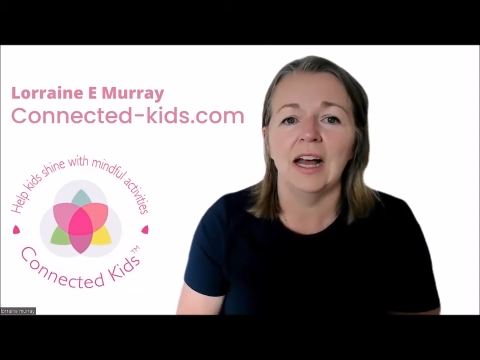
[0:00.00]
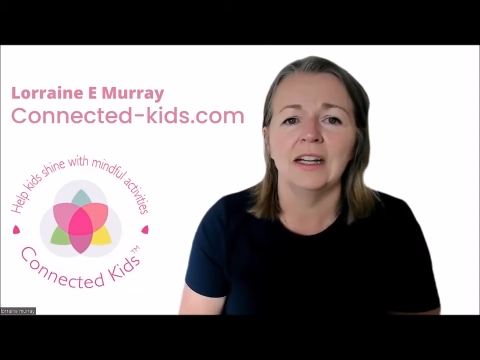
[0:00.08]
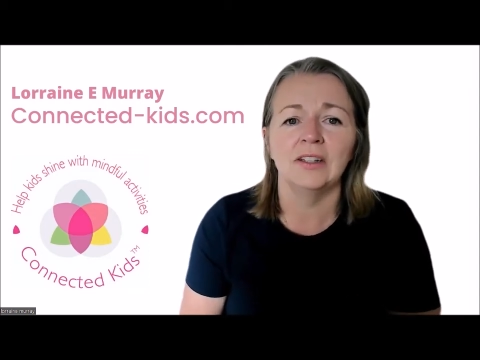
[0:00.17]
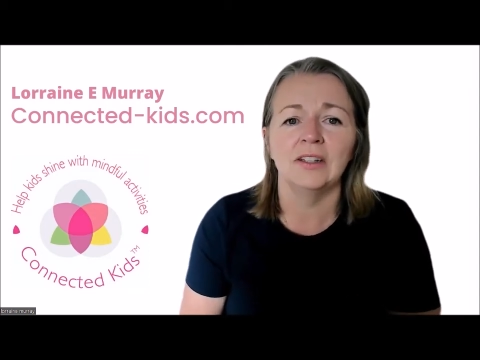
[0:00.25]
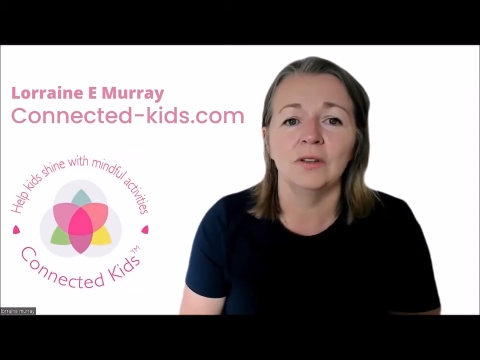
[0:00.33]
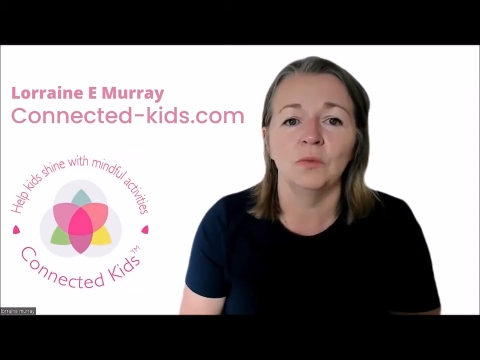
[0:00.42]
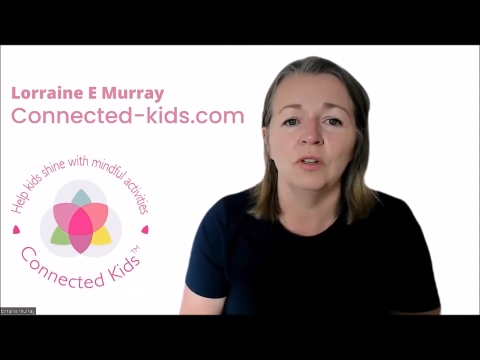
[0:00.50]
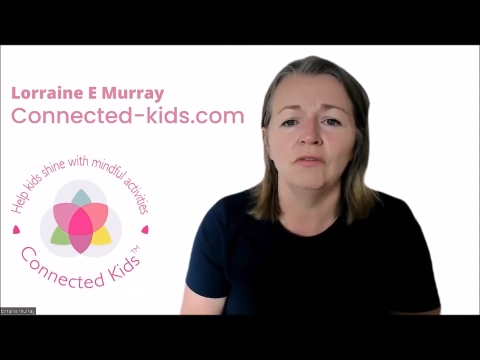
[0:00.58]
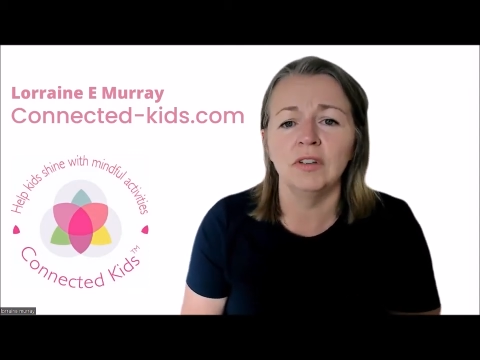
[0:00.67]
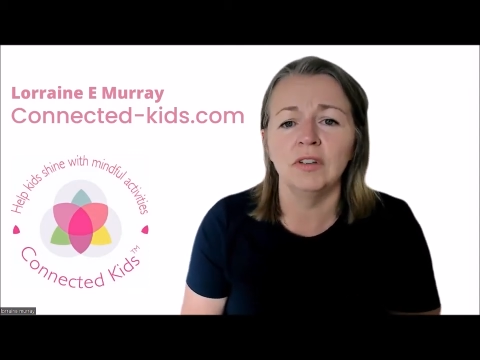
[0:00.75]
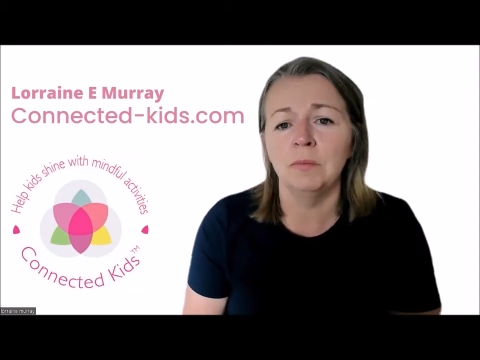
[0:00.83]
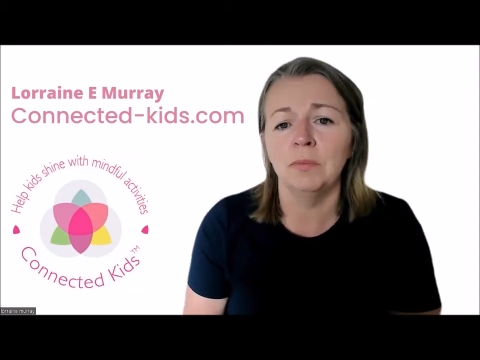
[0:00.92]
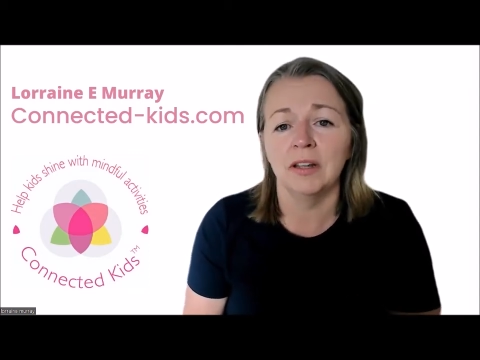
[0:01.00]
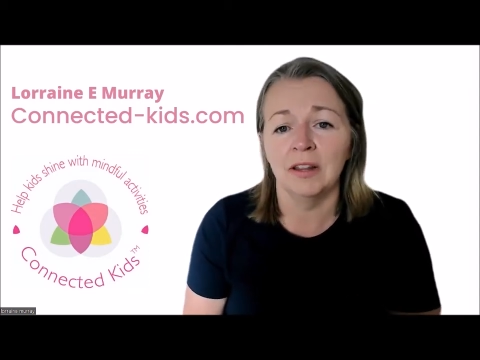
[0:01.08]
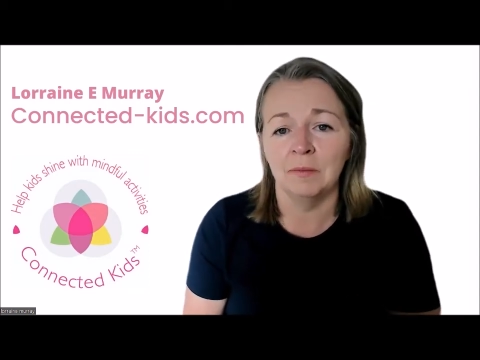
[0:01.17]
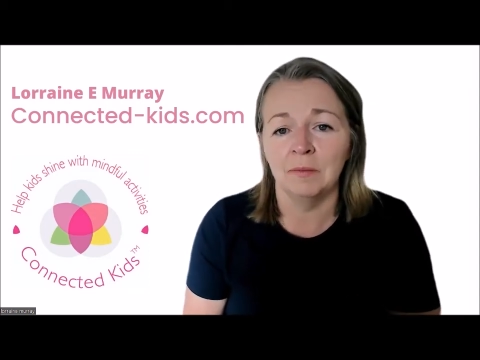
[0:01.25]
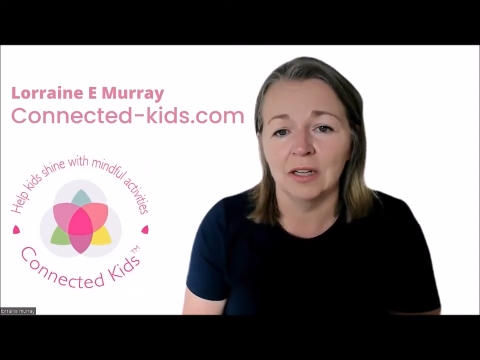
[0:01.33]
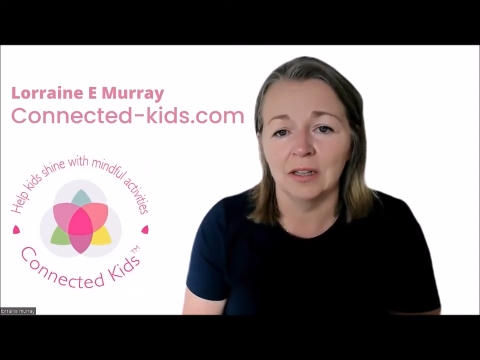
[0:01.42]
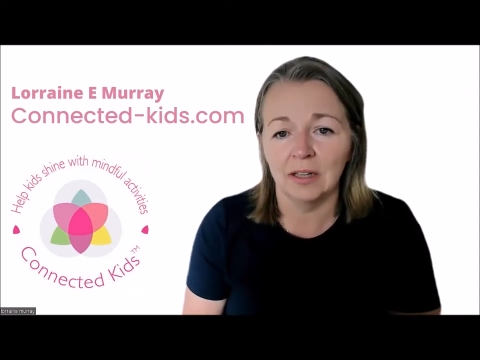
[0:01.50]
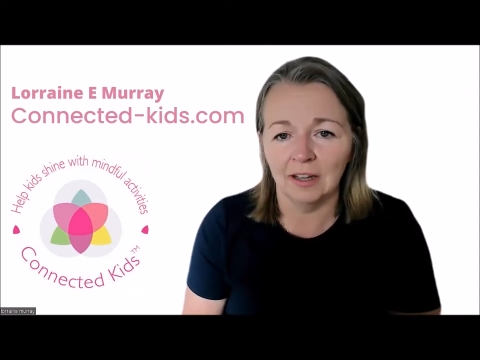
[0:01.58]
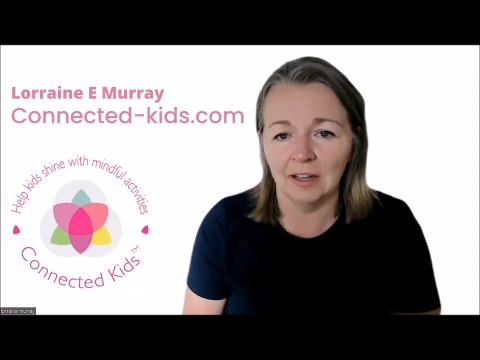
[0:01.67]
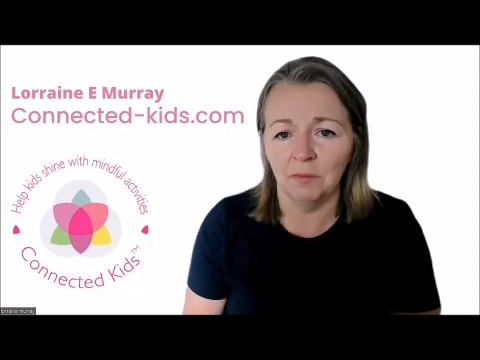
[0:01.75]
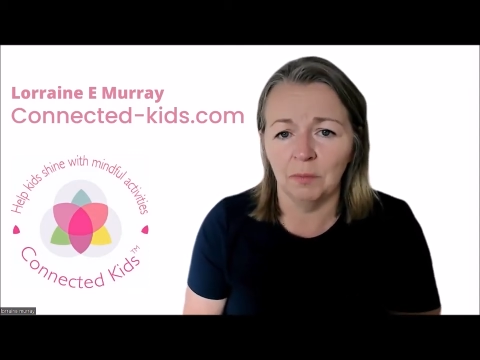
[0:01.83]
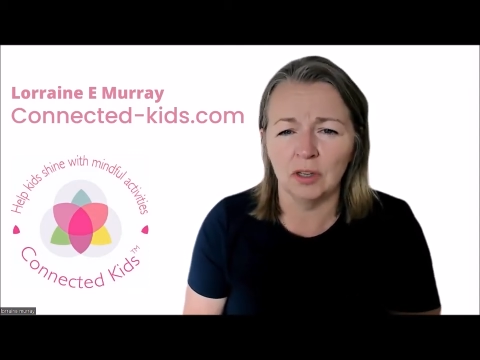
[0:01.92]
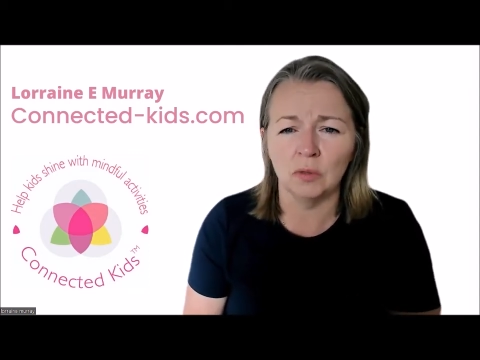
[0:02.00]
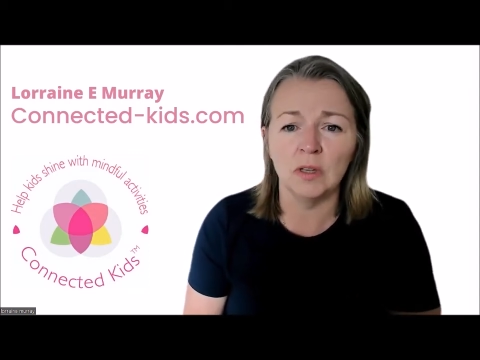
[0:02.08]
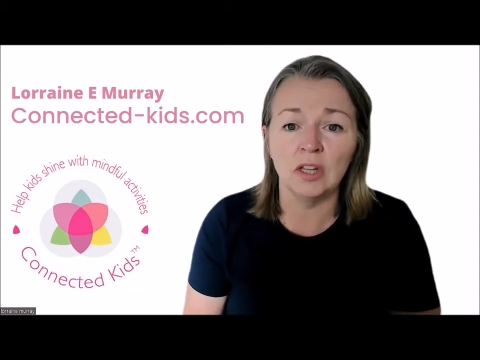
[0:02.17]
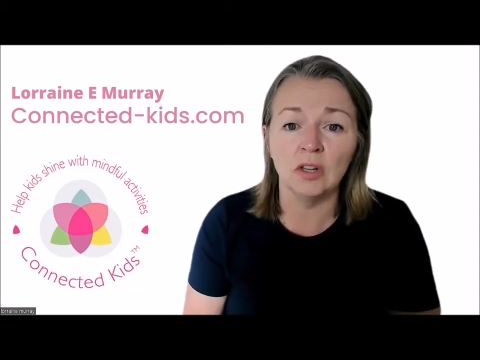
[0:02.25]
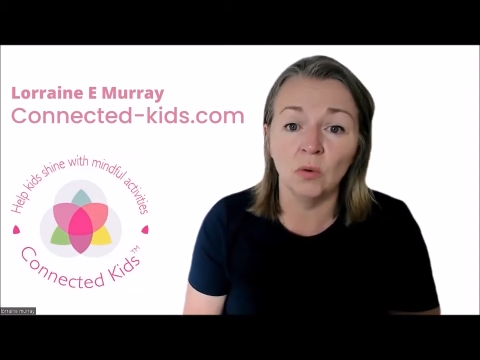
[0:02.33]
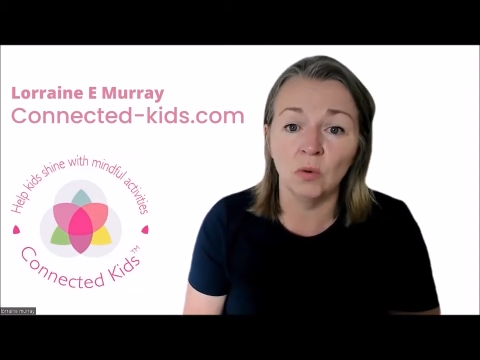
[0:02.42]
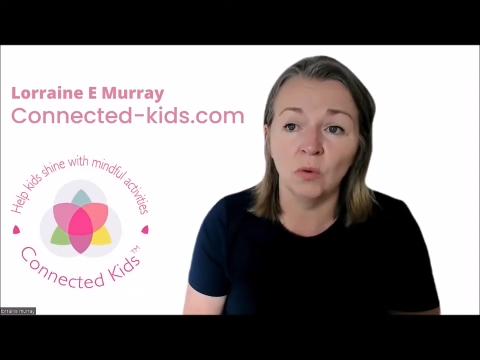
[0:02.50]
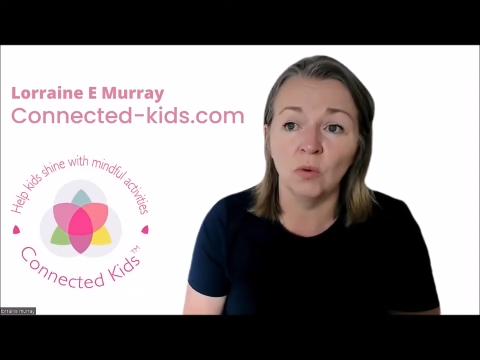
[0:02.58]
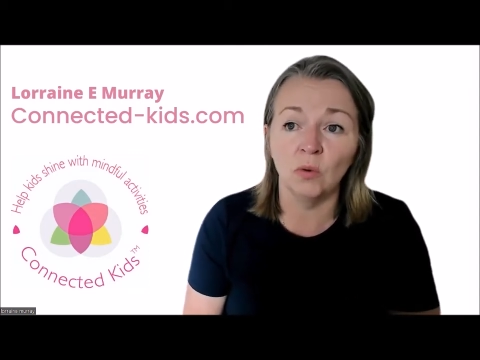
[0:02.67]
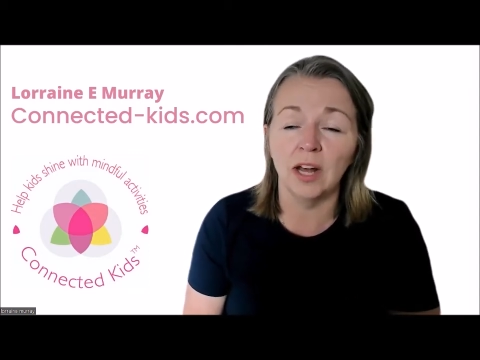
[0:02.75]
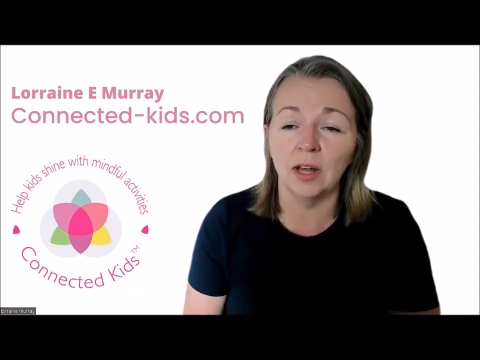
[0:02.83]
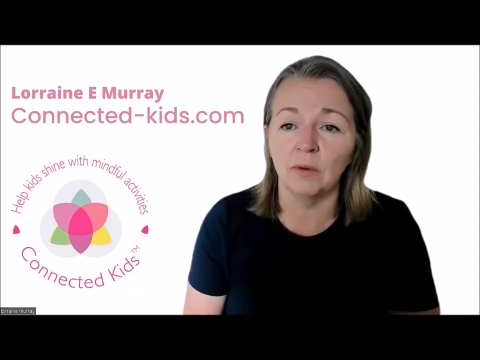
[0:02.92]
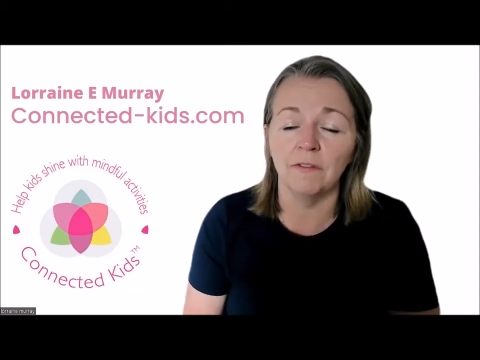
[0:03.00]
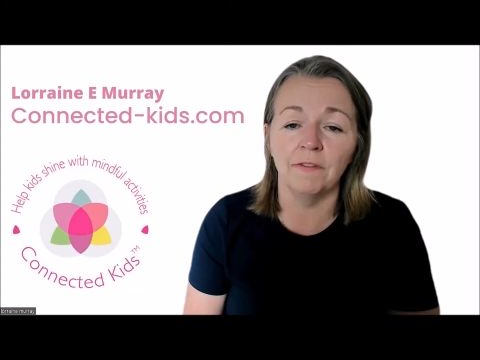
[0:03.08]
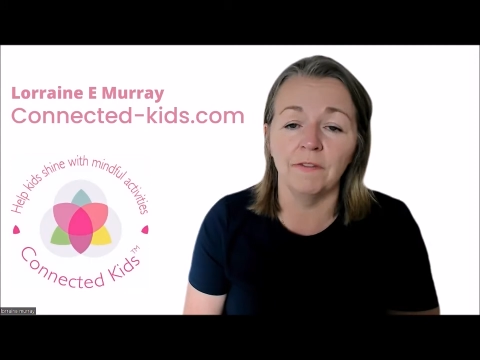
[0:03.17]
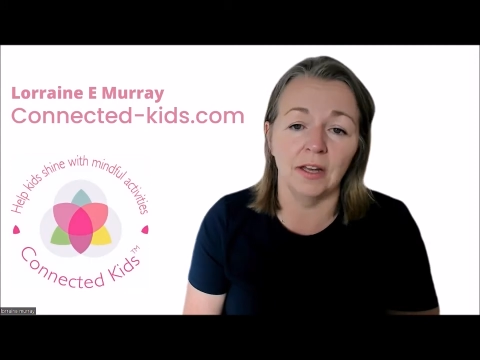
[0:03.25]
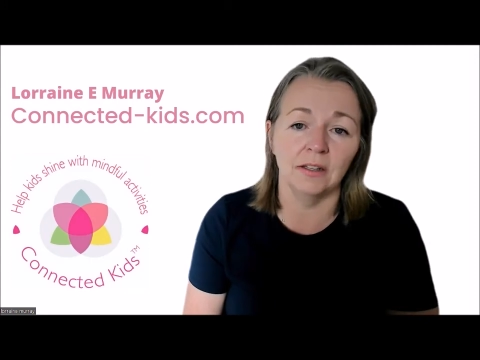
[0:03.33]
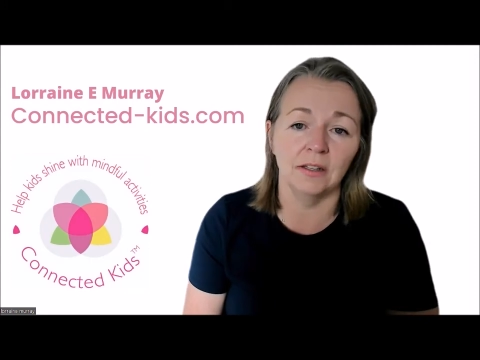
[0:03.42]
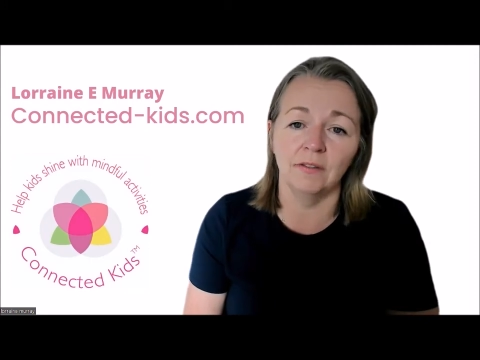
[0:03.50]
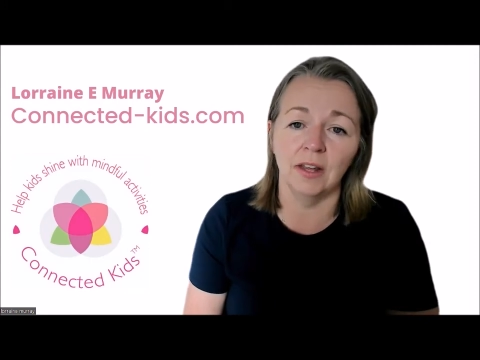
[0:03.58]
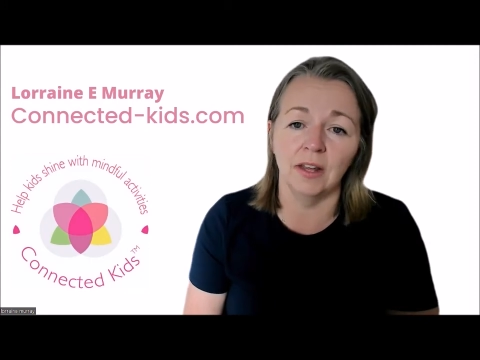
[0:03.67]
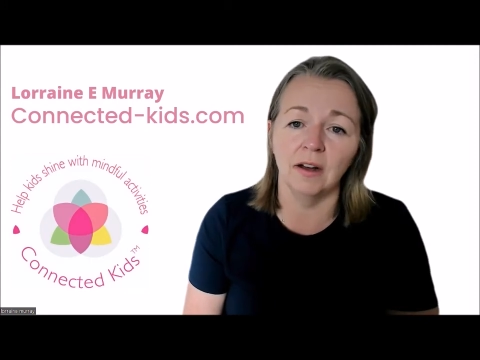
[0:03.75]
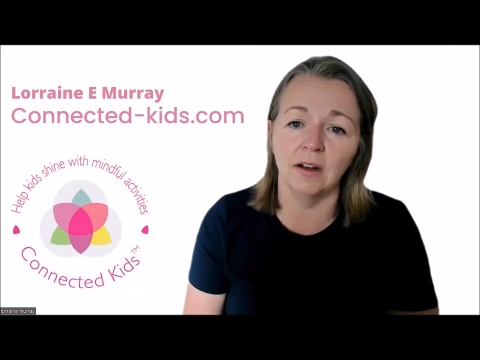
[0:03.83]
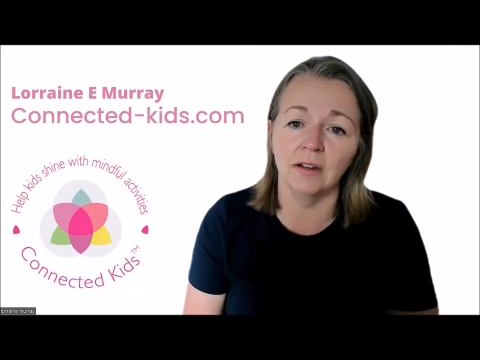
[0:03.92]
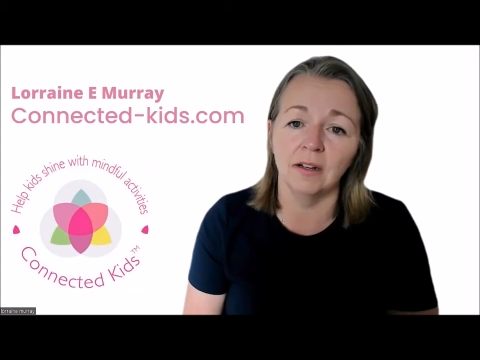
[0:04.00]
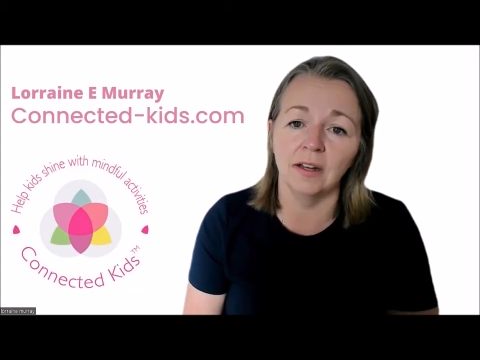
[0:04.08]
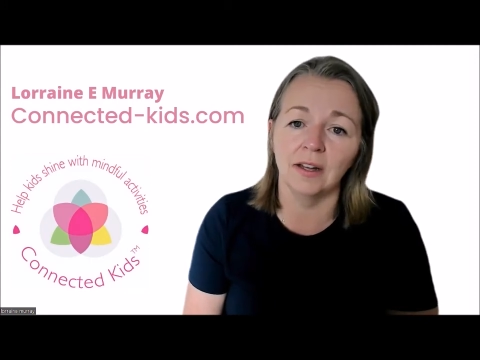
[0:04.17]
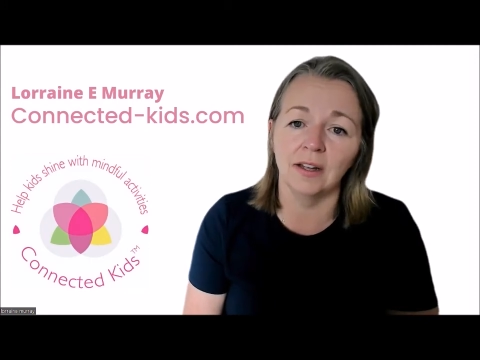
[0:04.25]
And we really bring them to life because we know how effective they are